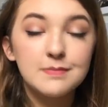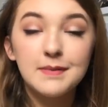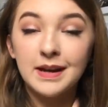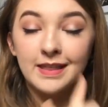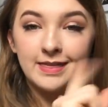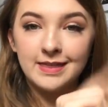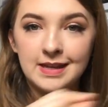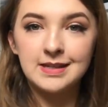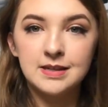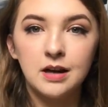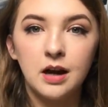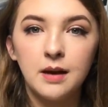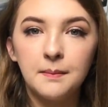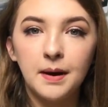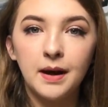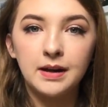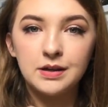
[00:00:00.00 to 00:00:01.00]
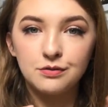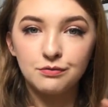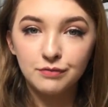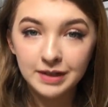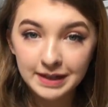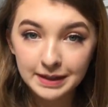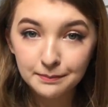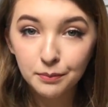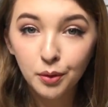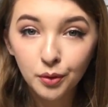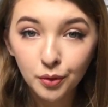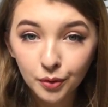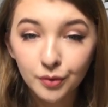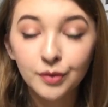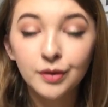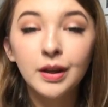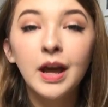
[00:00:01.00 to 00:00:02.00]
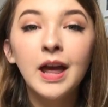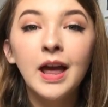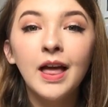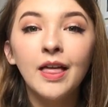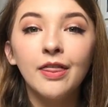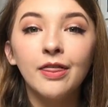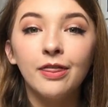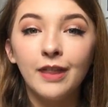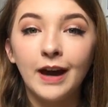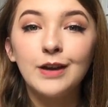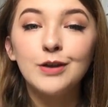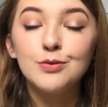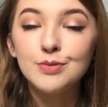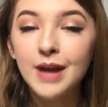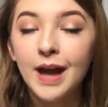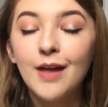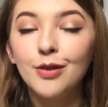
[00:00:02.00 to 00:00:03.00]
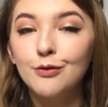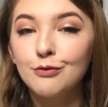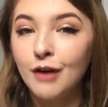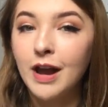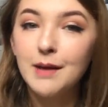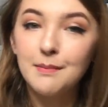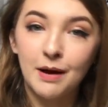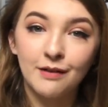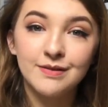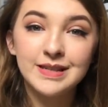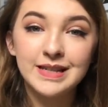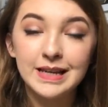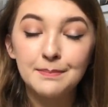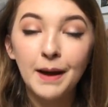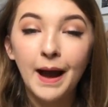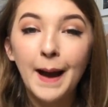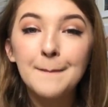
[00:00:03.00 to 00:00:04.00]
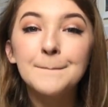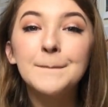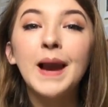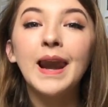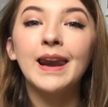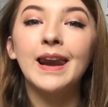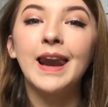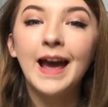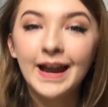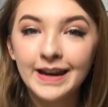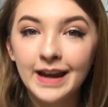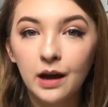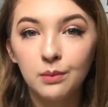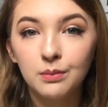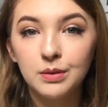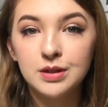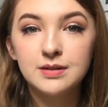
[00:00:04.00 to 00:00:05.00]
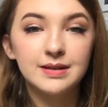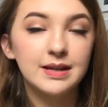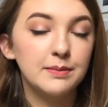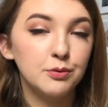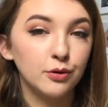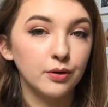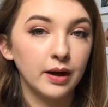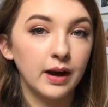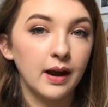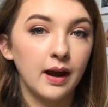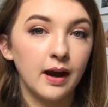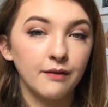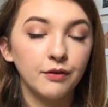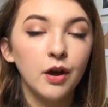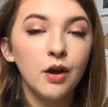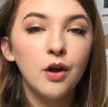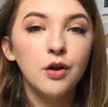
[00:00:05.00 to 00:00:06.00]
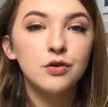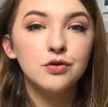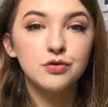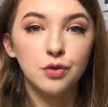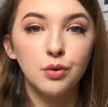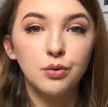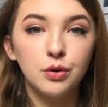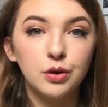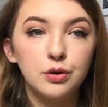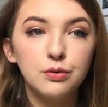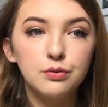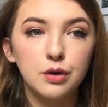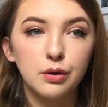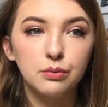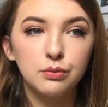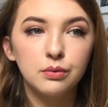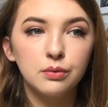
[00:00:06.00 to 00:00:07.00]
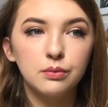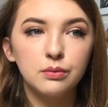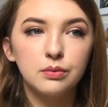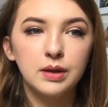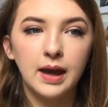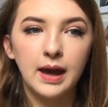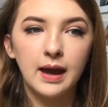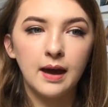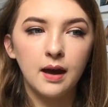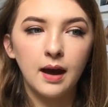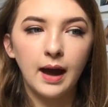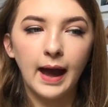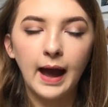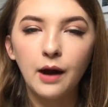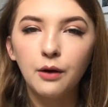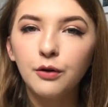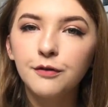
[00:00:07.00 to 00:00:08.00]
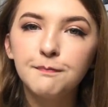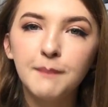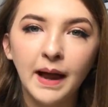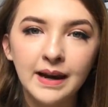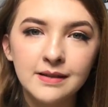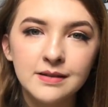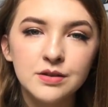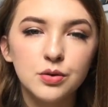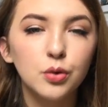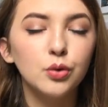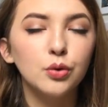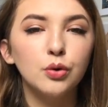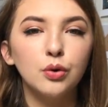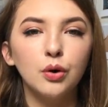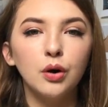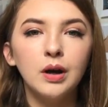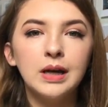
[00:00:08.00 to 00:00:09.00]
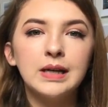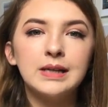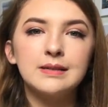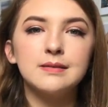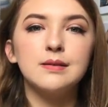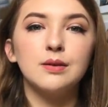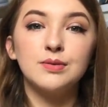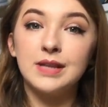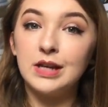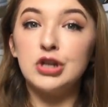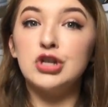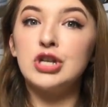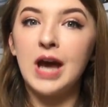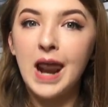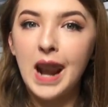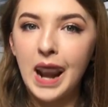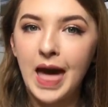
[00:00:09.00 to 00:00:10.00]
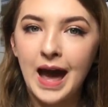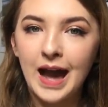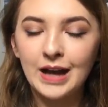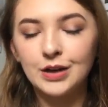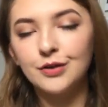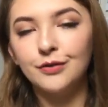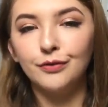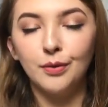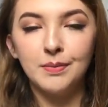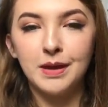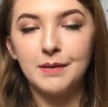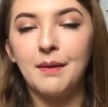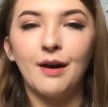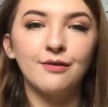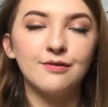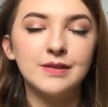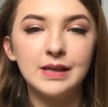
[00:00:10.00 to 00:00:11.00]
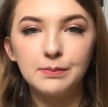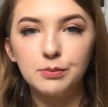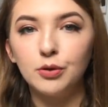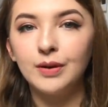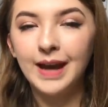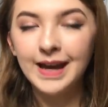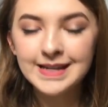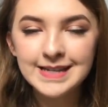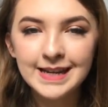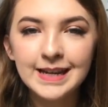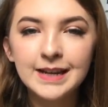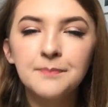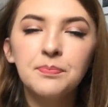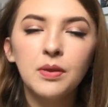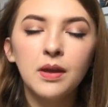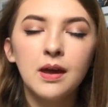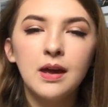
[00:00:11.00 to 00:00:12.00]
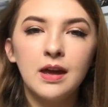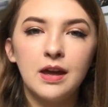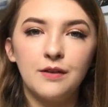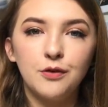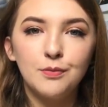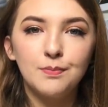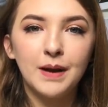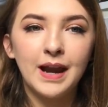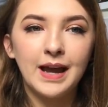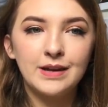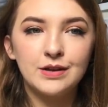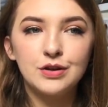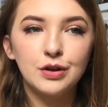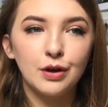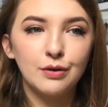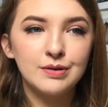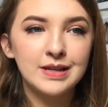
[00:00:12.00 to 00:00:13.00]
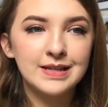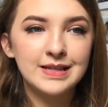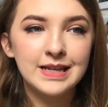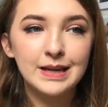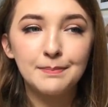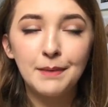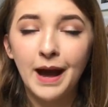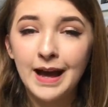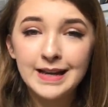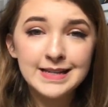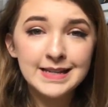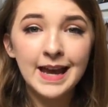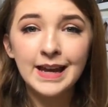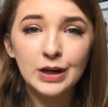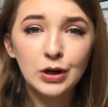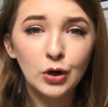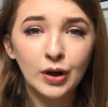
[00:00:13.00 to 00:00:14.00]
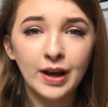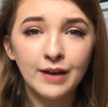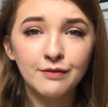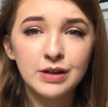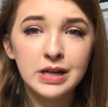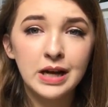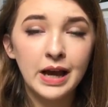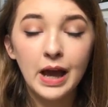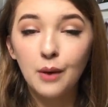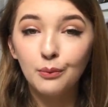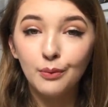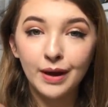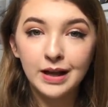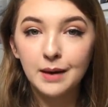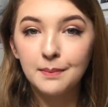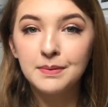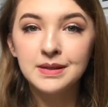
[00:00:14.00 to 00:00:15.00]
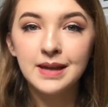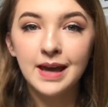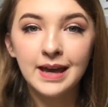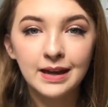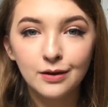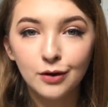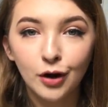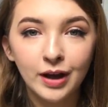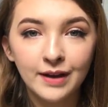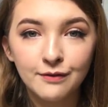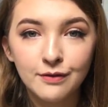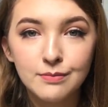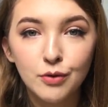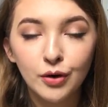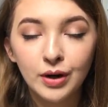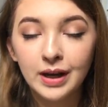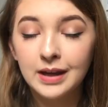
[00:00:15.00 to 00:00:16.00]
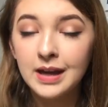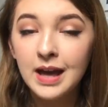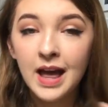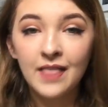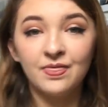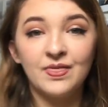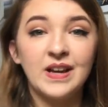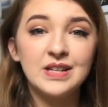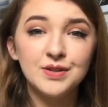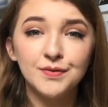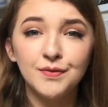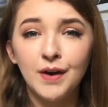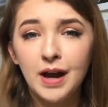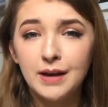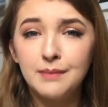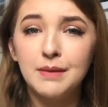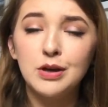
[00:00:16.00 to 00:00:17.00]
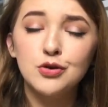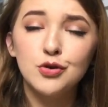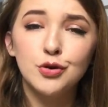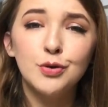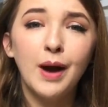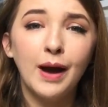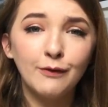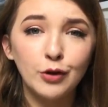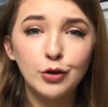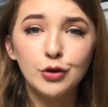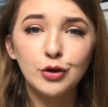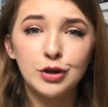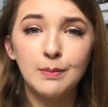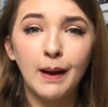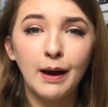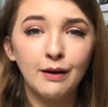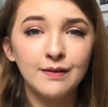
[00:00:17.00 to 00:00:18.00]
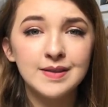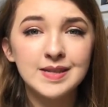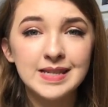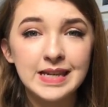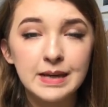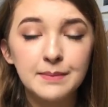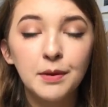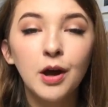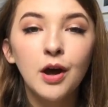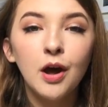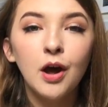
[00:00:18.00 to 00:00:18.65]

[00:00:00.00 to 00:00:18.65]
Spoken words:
to bed at this time. And it's really important that you get the right amount of sleep and plan how much sleep you're going to have, so that you don't get out of balance or, so say, jet lagged from the amount of sleep you're getting. If you plan to go to sleep at 10 o'clock every night and wake up at 8 o'clock every morning, that's fine. Make sure you have a good amount of sleep.